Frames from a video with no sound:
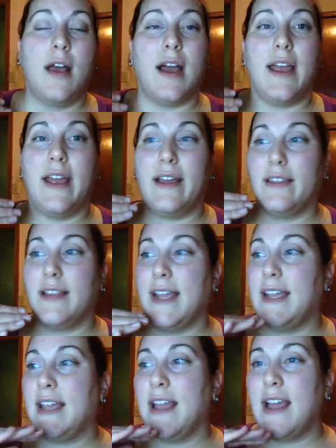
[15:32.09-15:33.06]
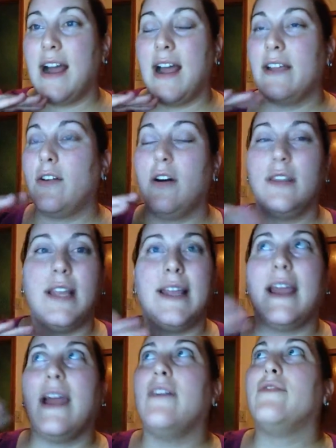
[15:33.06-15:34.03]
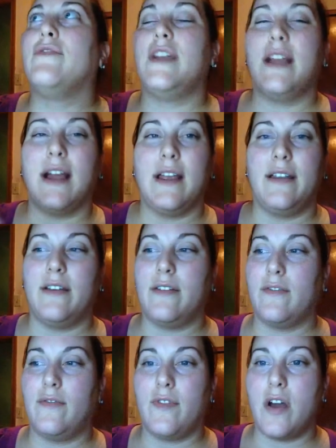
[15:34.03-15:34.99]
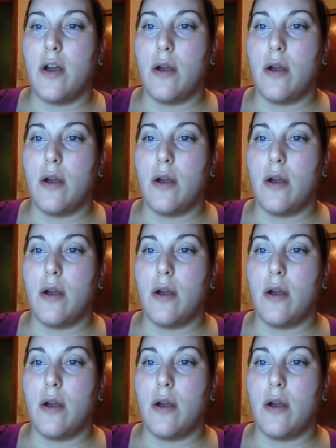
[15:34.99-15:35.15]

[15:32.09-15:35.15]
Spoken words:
I called every kind of